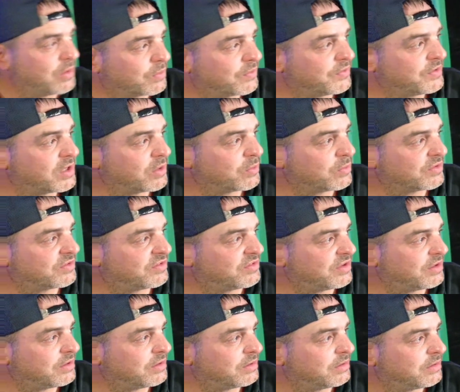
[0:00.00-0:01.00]
where the other one's
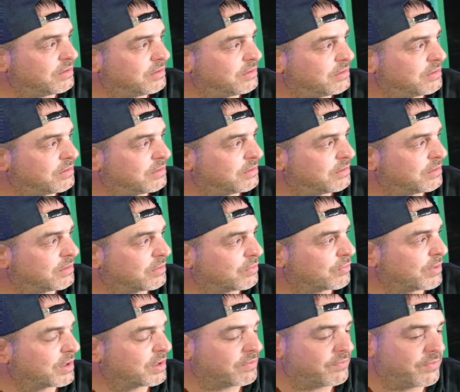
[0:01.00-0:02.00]
sitting
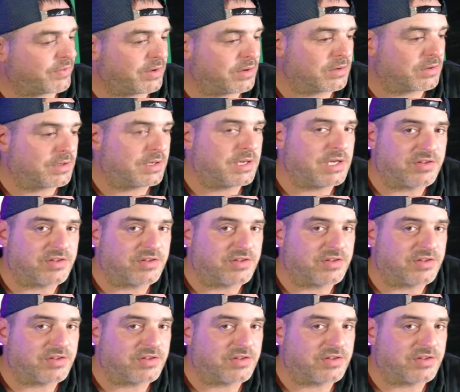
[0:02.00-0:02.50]
right over there.